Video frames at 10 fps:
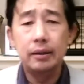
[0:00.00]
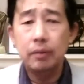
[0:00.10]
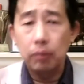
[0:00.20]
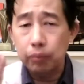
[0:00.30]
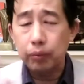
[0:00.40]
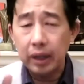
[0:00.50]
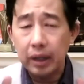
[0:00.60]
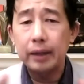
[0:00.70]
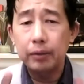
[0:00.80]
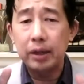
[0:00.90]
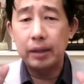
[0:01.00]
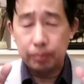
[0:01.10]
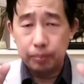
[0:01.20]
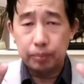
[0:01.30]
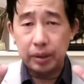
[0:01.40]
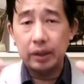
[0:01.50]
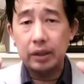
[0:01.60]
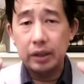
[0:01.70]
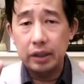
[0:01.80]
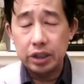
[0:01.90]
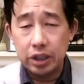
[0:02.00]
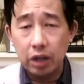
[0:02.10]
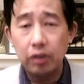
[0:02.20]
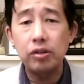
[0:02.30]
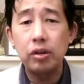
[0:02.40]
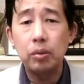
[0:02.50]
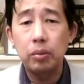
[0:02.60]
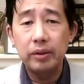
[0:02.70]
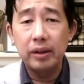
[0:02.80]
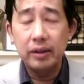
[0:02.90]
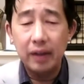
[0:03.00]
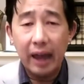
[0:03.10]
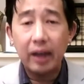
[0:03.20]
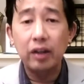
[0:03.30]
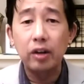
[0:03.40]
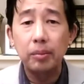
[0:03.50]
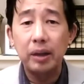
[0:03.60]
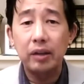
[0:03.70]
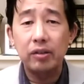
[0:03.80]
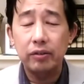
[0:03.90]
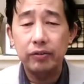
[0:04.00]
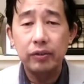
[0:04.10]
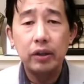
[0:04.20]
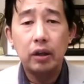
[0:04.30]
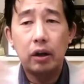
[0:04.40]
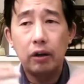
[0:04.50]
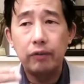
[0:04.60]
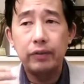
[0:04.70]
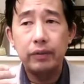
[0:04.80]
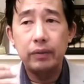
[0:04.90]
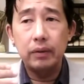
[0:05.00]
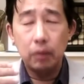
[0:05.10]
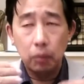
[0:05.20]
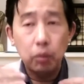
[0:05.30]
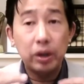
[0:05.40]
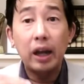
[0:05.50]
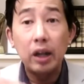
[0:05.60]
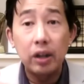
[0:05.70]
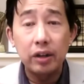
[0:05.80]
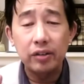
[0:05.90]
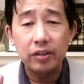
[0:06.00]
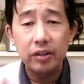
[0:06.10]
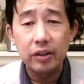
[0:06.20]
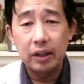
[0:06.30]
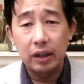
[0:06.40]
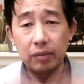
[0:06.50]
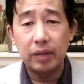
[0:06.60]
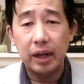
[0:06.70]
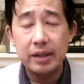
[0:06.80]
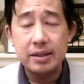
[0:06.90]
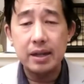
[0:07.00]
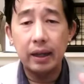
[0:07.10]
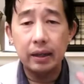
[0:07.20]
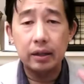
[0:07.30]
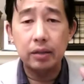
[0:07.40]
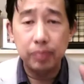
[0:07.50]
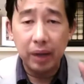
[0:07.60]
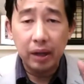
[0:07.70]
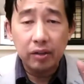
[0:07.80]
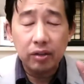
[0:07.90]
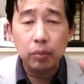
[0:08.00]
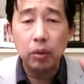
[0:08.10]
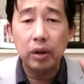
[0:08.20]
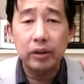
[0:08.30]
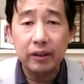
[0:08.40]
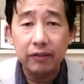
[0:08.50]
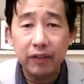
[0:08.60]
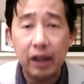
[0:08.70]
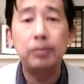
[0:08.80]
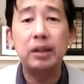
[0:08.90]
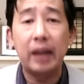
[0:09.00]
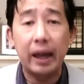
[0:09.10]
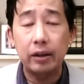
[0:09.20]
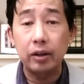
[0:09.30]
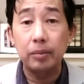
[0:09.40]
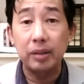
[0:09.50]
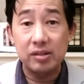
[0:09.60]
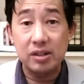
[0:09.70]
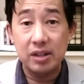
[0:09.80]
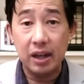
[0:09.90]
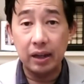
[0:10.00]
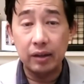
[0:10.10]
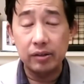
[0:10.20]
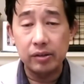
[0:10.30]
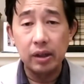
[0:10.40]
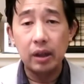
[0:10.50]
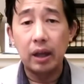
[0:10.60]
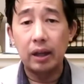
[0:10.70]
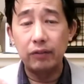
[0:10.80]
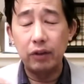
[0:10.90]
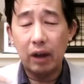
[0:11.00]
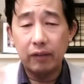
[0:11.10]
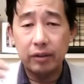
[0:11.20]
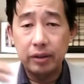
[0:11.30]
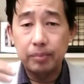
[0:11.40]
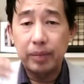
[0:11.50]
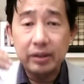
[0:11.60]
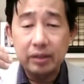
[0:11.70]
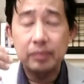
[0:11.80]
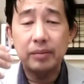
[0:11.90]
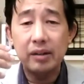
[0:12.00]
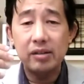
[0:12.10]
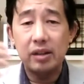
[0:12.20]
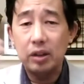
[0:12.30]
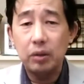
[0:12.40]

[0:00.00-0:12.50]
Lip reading: really, really brilliantly shows you the economics of what I learned in my day compared to what the available economics today is. And if you have an abundant mindset, you